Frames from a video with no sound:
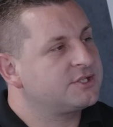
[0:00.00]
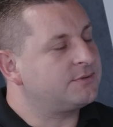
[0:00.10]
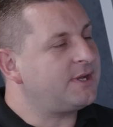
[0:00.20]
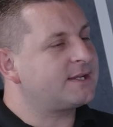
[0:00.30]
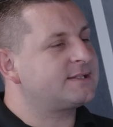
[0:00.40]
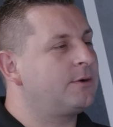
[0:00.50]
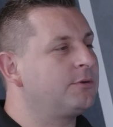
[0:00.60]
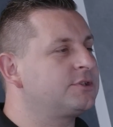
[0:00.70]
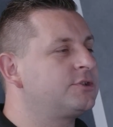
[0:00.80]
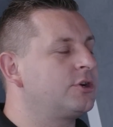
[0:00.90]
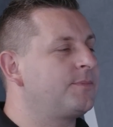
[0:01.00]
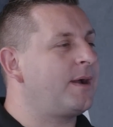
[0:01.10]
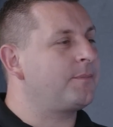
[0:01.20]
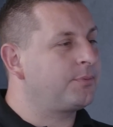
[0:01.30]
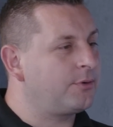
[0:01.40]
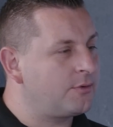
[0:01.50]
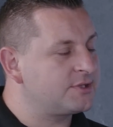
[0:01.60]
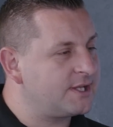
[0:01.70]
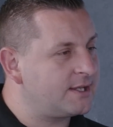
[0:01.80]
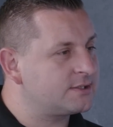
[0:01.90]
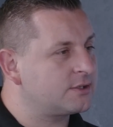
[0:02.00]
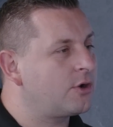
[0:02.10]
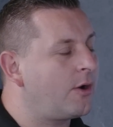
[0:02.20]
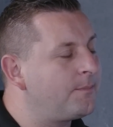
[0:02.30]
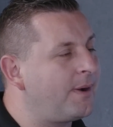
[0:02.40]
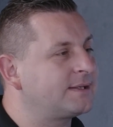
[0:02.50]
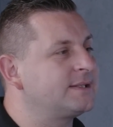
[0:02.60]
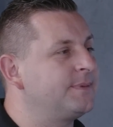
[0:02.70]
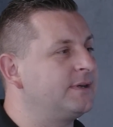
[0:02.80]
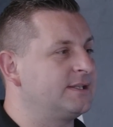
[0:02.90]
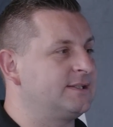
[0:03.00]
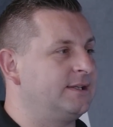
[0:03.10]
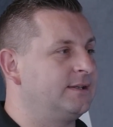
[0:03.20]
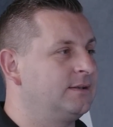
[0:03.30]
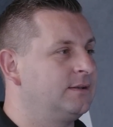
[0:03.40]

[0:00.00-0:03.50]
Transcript: So, next, I want to talk about process compatibility.